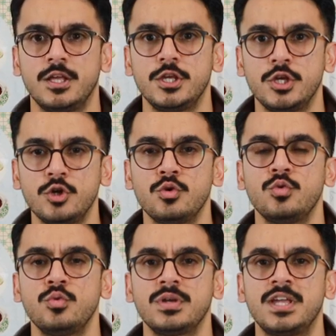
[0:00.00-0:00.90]

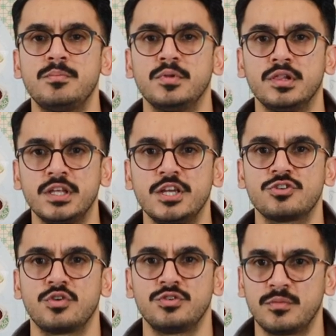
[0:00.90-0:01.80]
You keep a
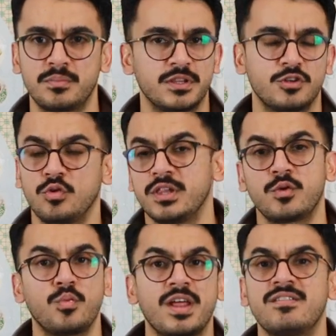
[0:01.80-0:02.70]
leash on your brother, or
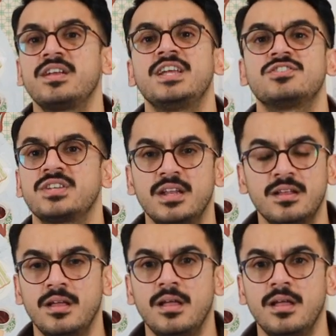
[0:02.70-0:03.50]
like whatever he said.